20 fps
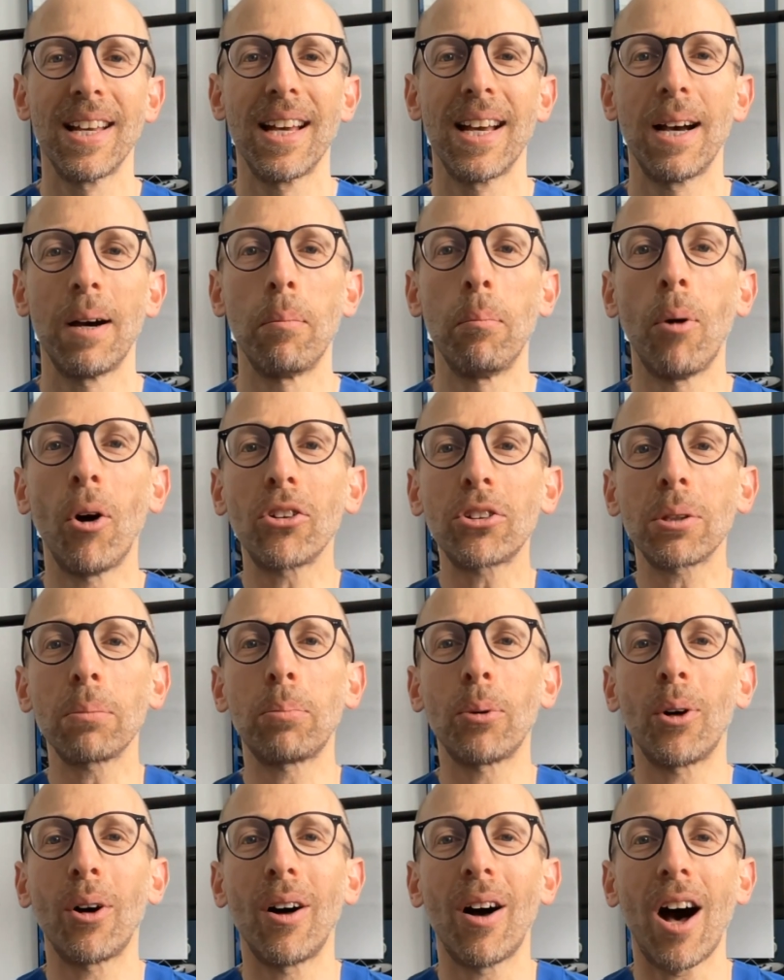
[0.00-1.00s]
Uh,
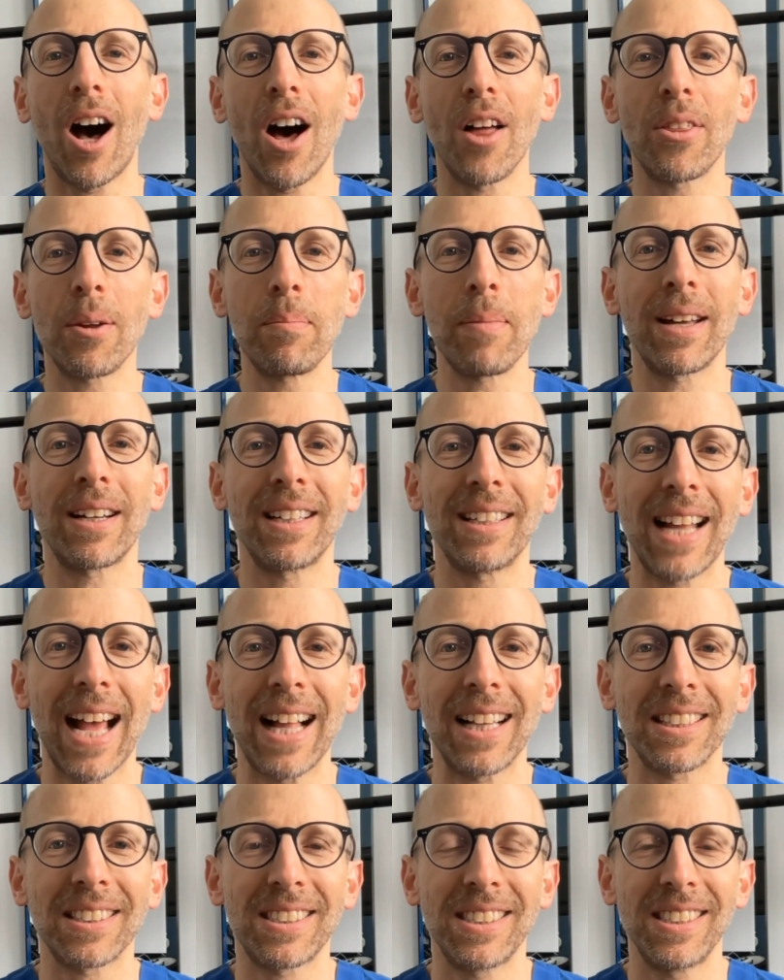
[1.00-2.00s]
multiple other
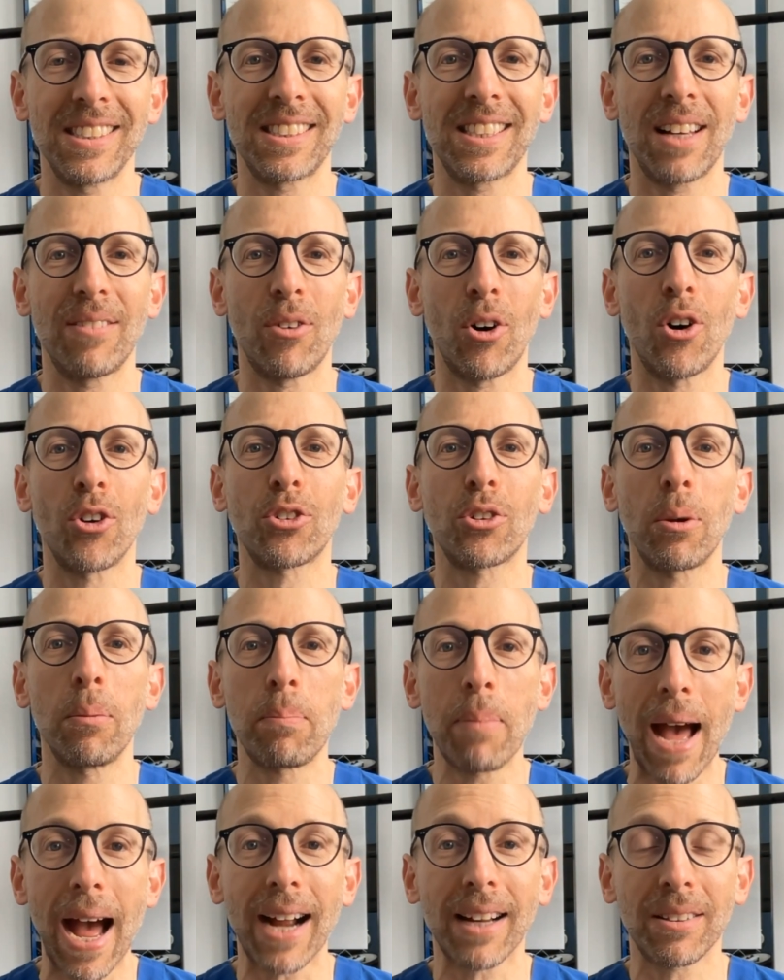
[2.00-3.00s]
meta-analyses have also
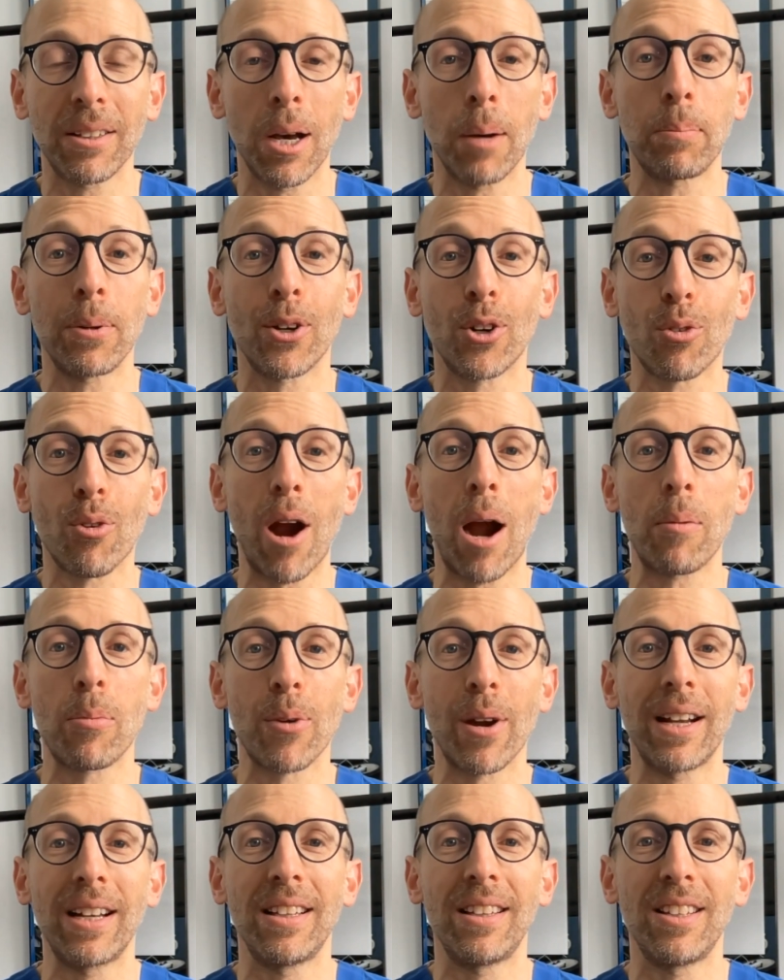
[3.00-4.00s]
backed up and
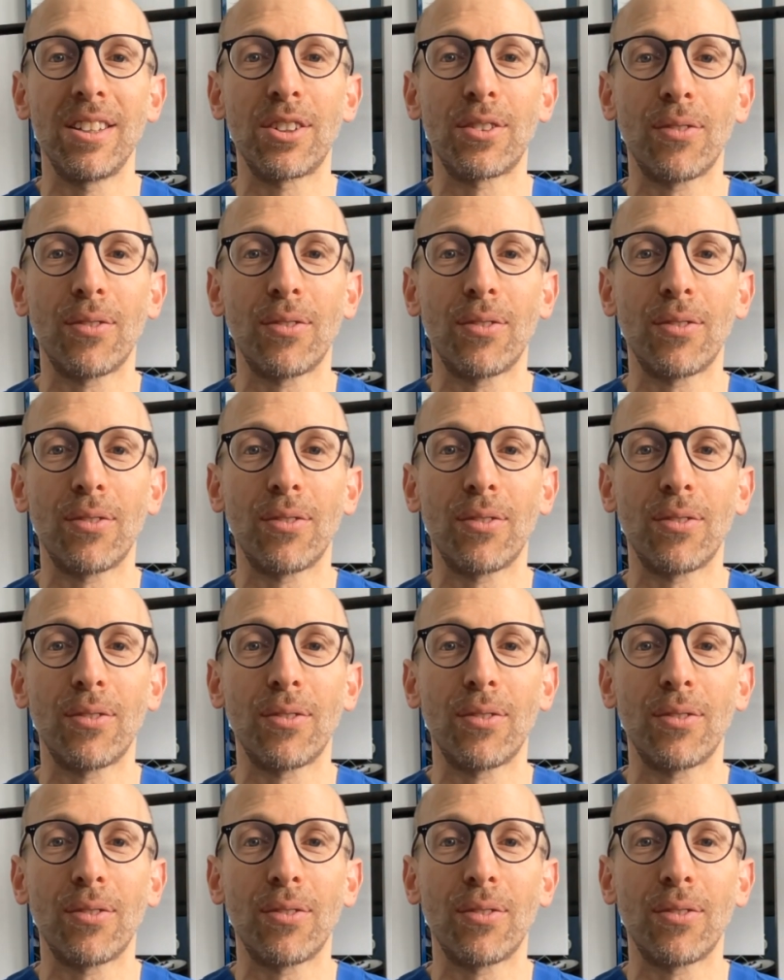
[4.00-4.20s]
corroborated these